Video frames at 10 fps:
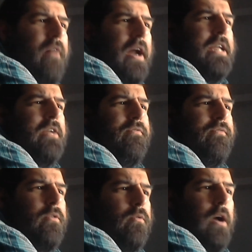fighting
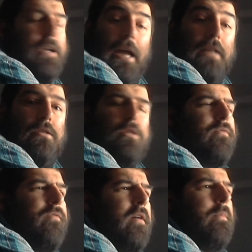for the
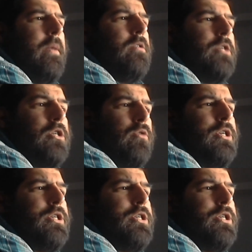against fundamentalist